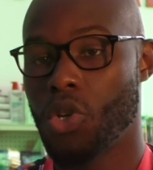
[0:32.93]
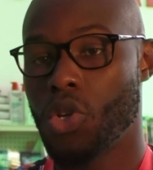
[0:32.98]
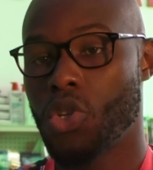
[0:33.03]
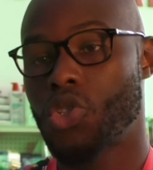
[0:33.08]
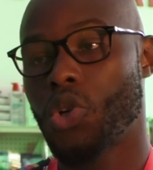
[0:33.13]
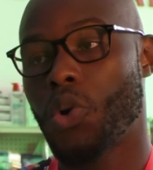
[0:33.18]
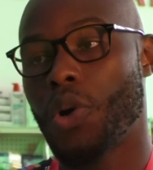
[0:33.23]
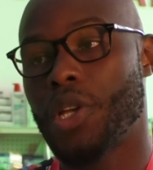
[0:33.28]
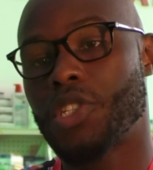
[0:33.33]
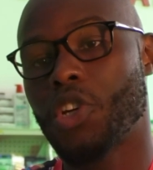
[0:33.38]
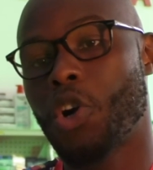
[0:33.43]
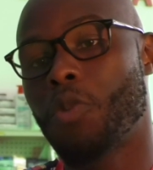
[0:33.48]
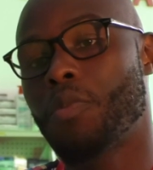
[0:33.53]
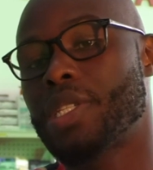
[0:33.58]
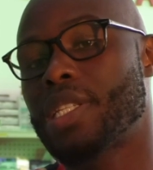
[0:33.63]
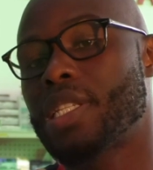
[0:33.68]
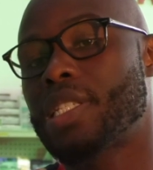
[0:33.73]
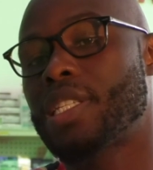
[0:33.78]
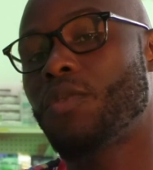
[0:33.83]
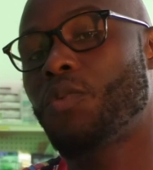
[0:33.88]
So it's
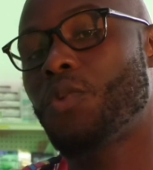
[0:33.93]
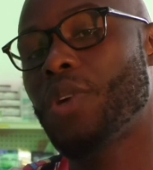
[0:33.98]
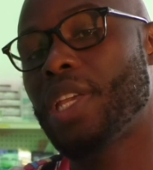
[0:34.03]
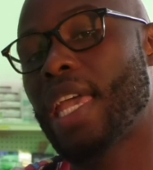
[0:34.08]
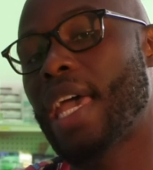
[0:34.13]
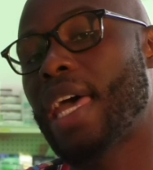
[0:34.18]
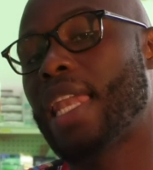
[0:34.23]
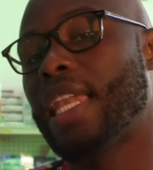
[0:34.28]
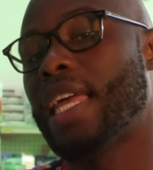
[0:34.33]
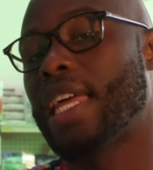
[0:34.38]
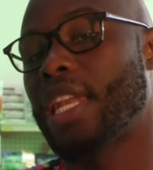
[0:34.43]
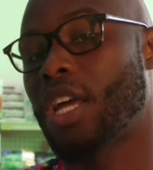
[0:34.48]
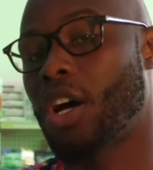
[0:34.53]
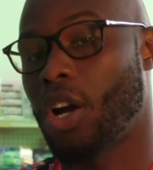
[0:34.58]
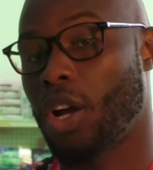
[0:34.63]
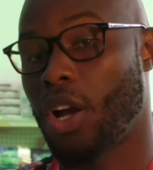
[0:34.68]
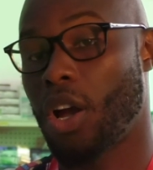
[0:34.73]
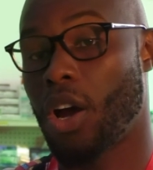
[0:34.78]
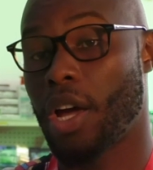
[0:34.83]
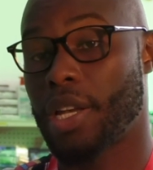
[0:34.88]
almost as if we can't let
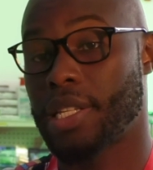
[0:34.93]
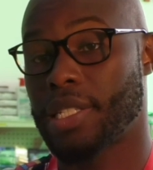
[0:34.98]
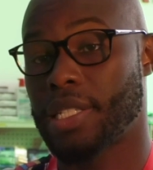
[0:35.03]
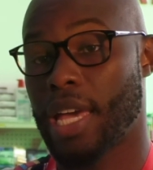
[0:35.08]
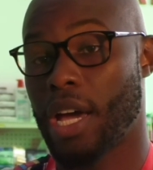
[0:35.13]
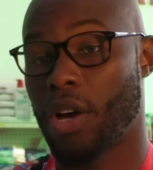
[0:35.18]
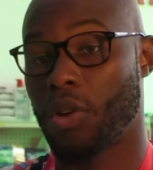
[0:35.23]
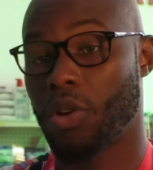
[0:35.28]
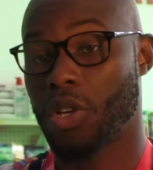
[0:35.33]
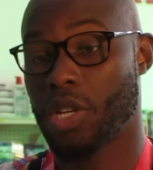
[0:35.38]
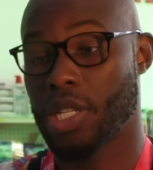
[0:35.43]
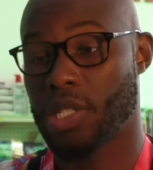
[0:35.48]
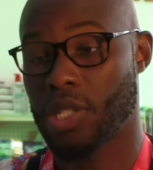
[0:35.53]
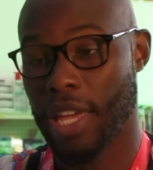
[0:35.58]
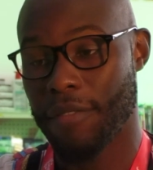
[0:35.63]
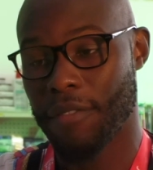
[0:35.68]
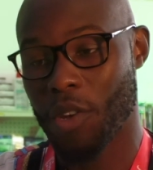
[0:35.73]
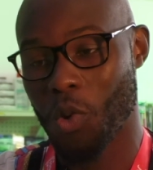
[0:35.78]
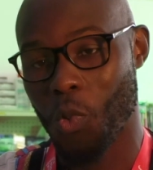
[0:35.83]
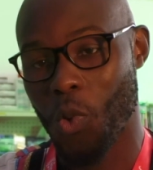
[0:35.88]
our guards down, because
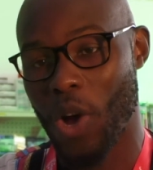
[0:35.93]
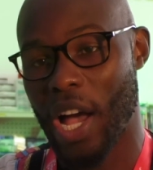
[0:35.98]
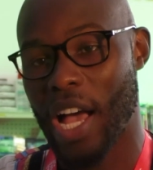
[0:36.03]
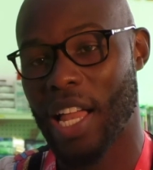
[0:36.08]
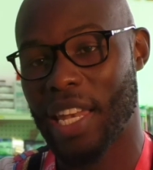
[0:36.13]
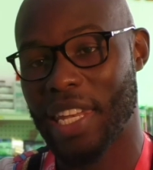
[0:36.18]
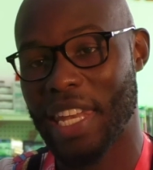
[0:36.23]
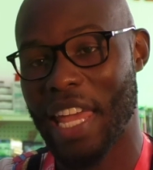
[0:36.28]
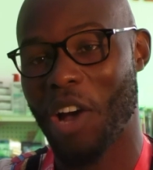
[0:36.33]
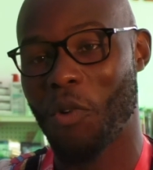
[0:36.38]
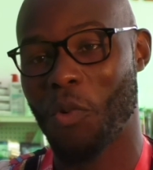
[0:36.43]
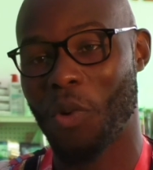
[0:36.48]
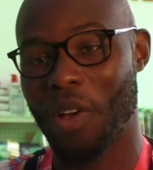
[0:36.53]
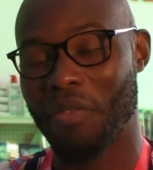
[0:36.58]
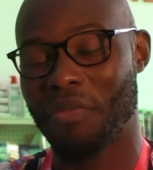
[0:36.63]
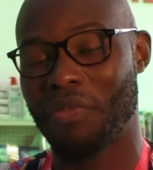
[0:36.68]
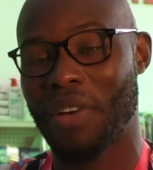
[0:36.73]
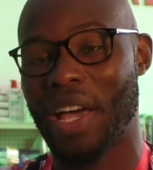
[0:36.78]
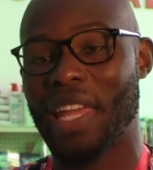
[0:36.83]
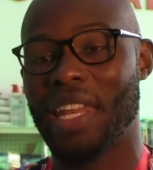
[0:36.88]
even while now we're
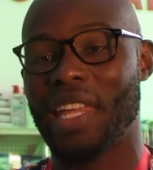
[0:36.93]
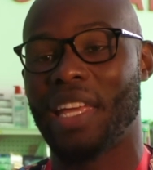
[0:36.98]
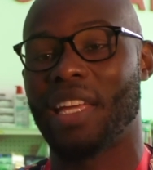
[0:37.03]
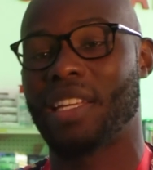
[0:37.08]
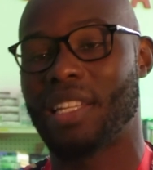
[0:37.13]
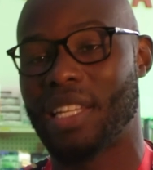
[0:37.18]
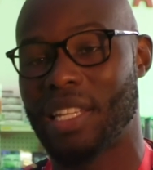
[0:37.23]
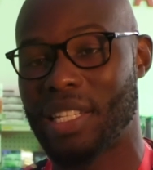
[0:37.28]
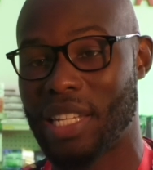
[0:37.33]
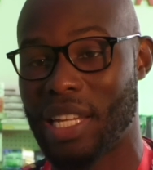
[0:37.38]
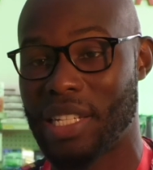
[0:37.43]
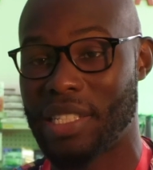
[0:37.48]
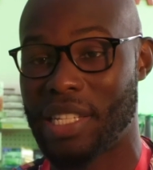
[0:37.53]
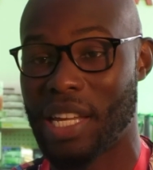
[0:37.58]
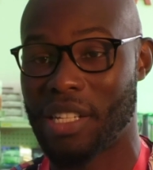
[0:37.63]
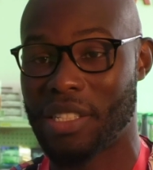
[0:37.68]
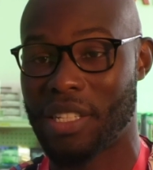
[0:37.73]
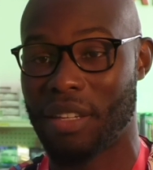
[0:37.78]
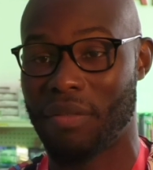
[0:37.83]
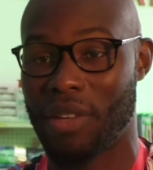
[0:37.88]
fighting the
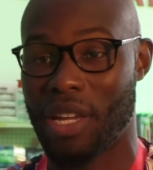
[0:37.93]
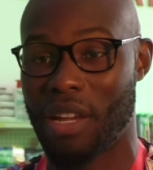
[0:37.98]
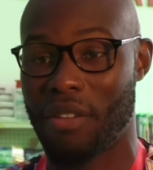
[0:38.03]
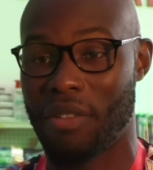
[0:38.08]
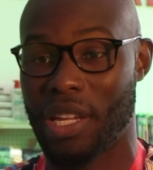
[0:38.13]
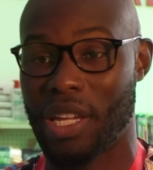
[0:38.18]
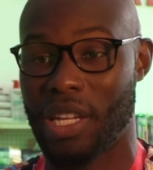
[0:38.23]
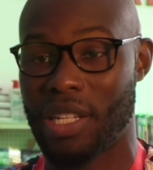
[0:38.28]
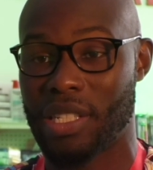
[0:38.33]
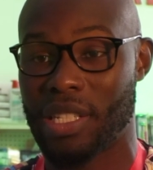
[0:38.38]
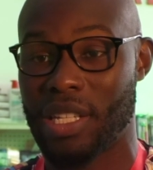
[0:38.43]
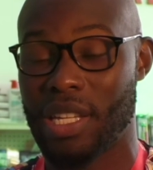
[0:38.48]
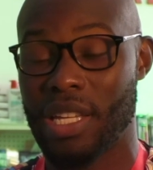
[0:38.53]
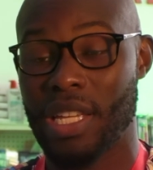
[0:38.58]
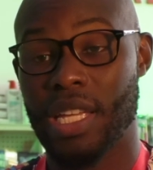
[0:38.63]
Delta variant,